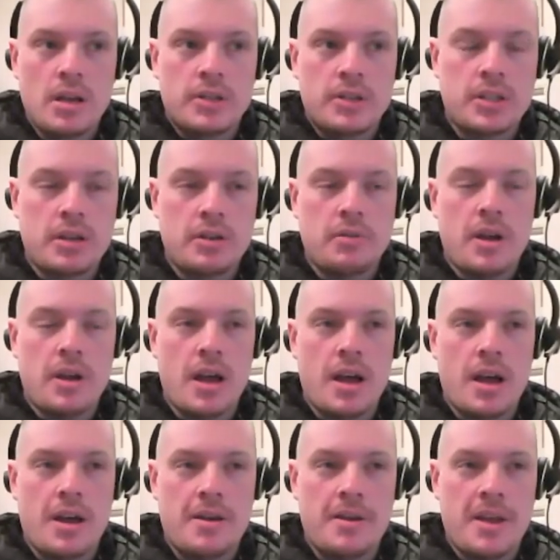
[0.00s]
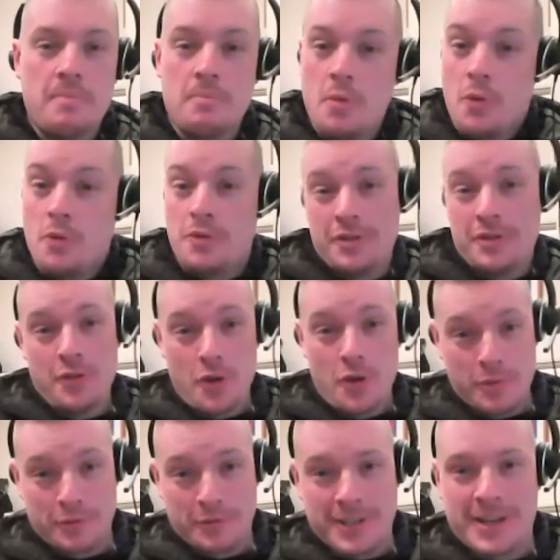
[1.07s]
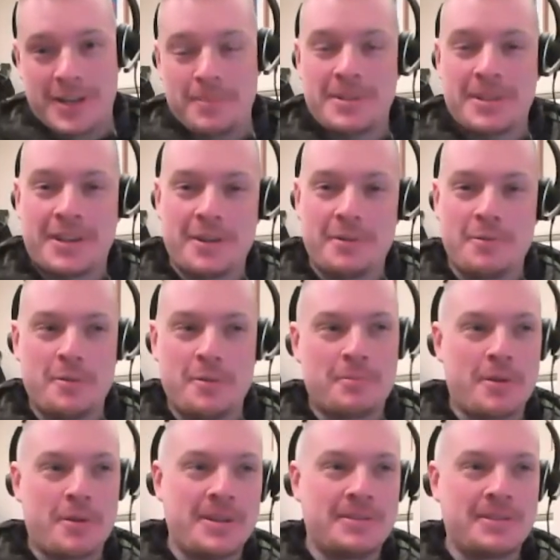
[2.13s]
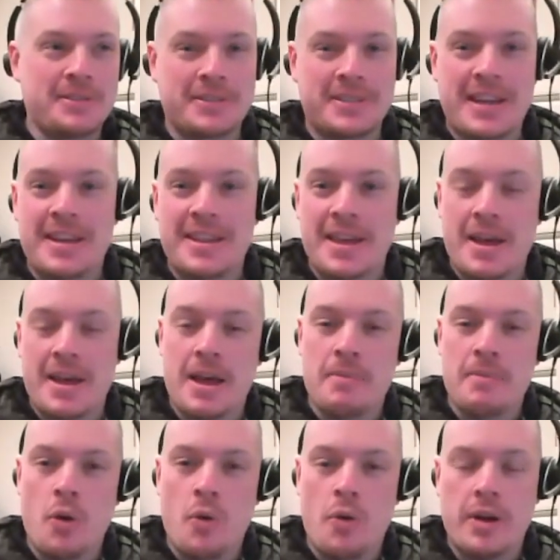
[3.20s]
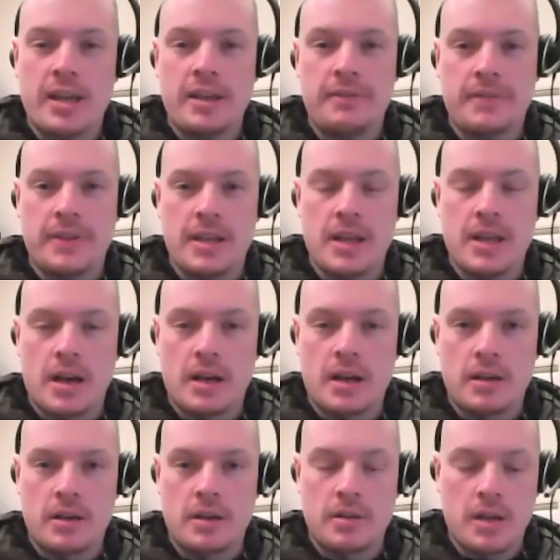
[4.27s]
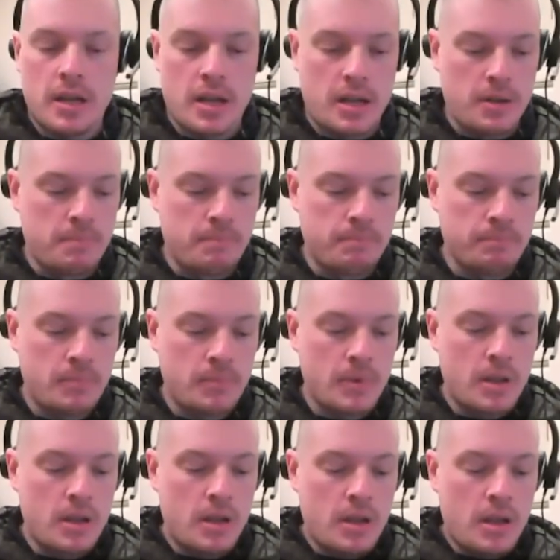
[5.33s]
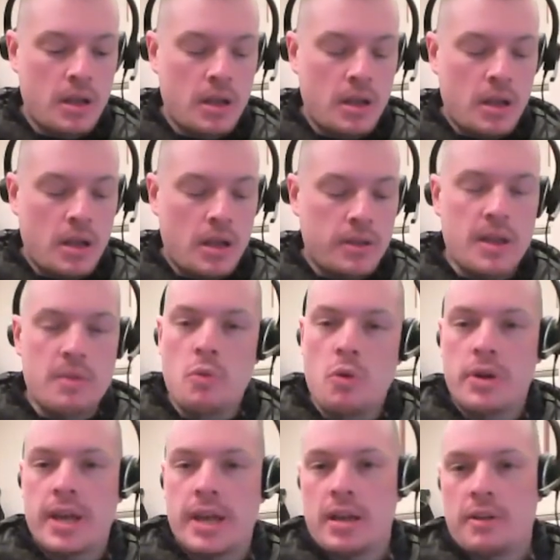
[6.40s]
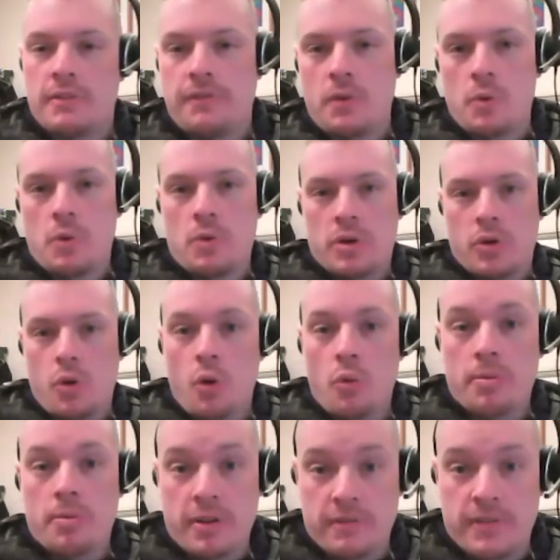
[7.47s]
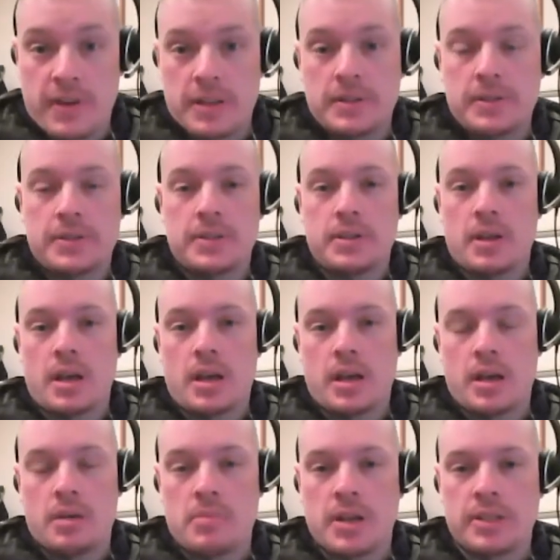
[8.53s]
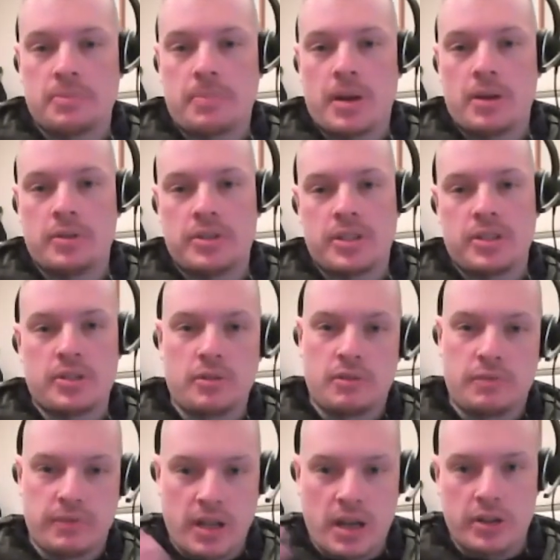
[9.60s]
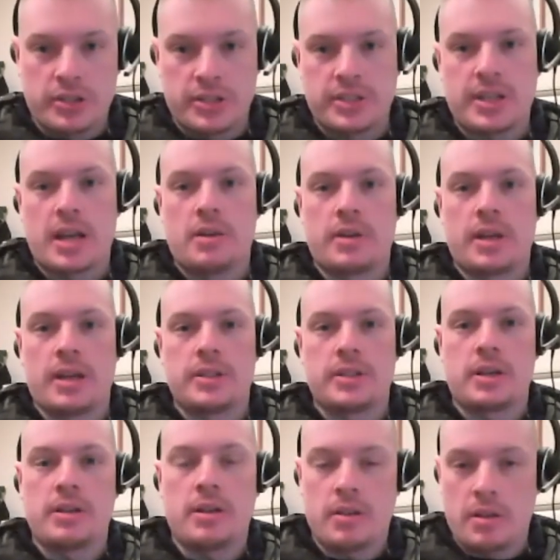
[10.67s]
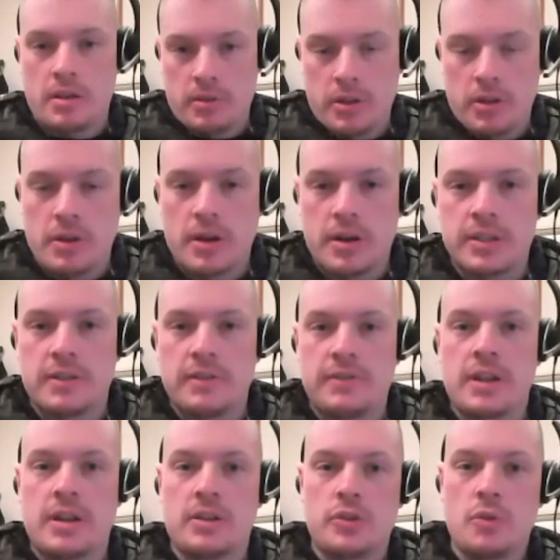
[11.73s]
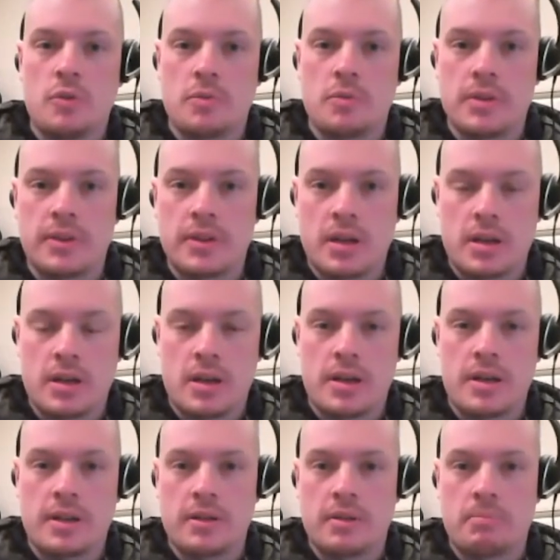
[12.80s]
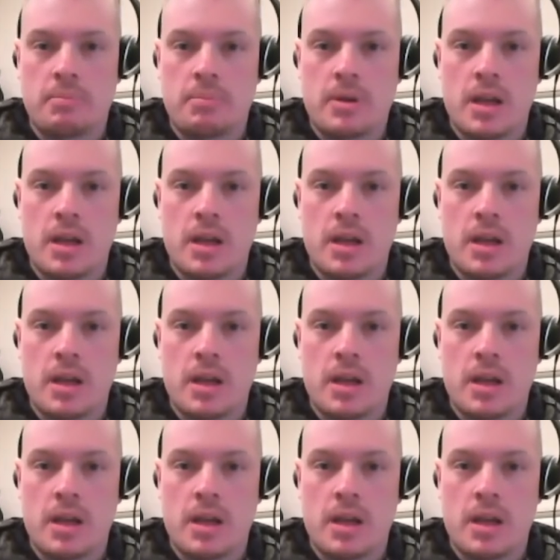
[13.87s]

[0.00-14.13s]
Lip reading: So, in more normal times, I will probably sort of say that Hawk AV are. They're more geared up for corporate events as opposed to sort of larger scale gigs. I know that you guys have done a talk with another